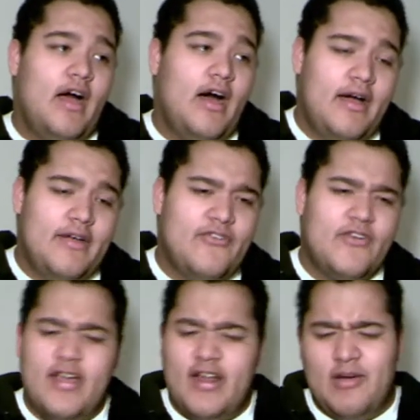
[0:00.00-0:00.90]
I
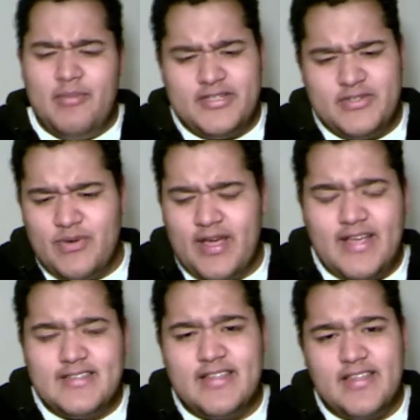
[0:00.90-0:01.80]
forget how much it
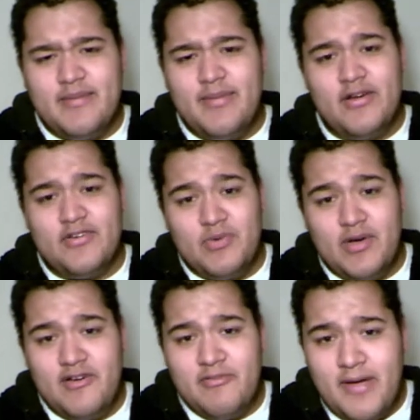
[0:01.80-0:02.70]
weighs, I think about
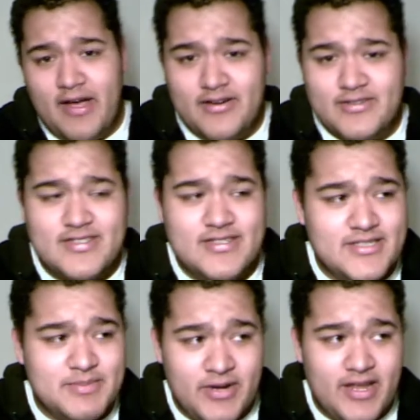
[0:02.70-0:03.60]
12 pounds.
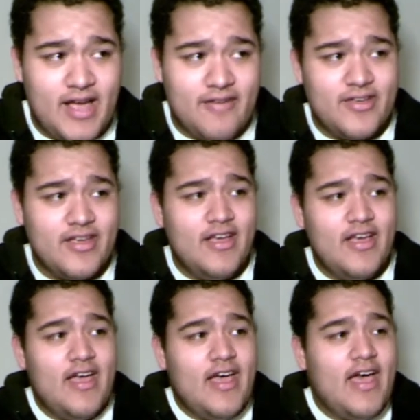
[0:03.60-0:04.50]
It's pretty heavy.
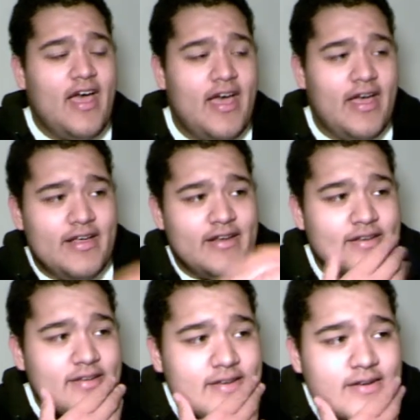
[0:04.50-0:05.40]
And
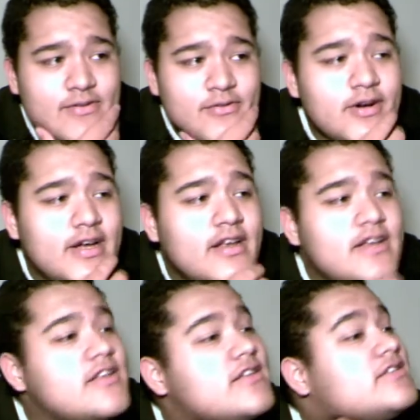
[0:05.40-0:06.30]
what
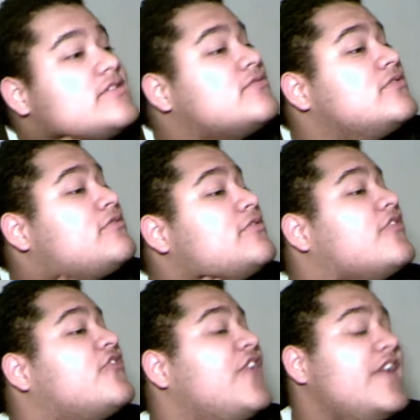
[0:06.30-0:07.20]
were the
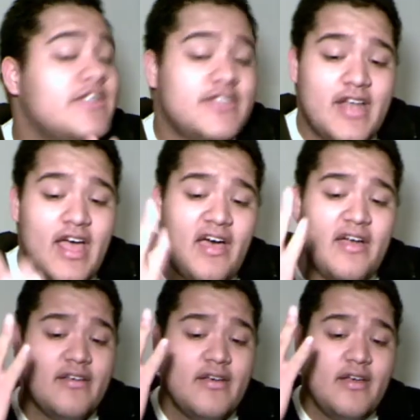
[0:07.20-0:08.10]
features? It
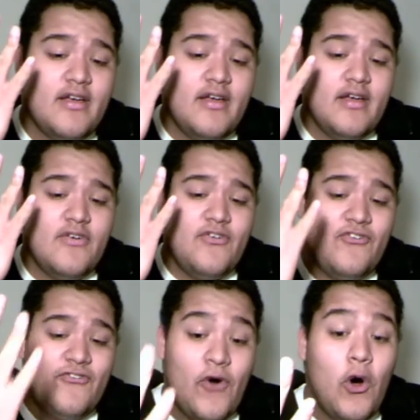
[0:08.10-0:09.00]
had
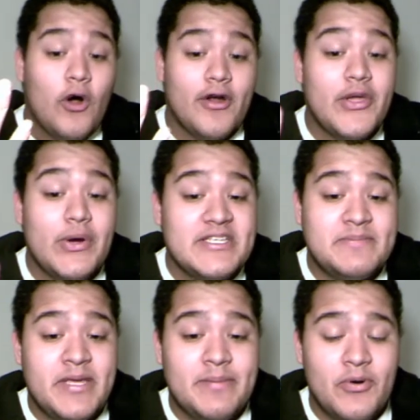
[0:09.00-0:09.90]
4
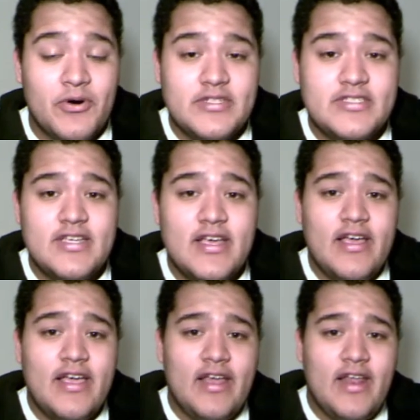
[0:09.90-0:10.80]
USB ports.
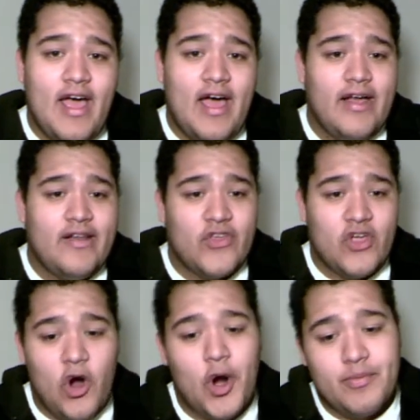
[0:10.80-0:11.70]
It had the
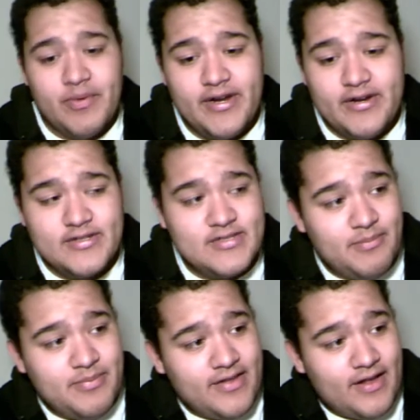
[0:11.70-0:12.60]
card readers
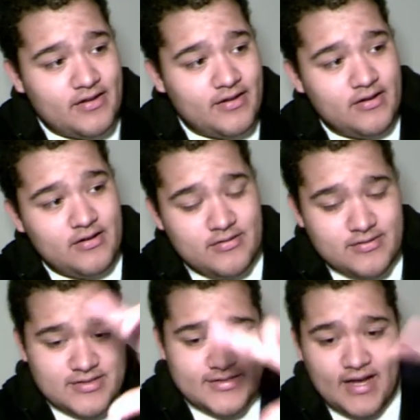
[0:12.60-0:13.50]
up in that little
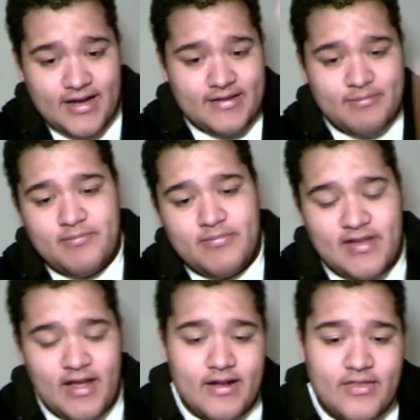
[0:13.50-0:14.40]
side
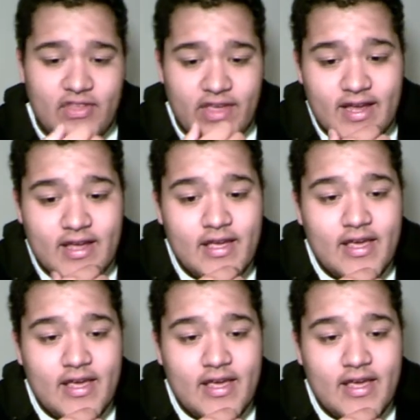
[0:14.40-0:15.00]
slot thing.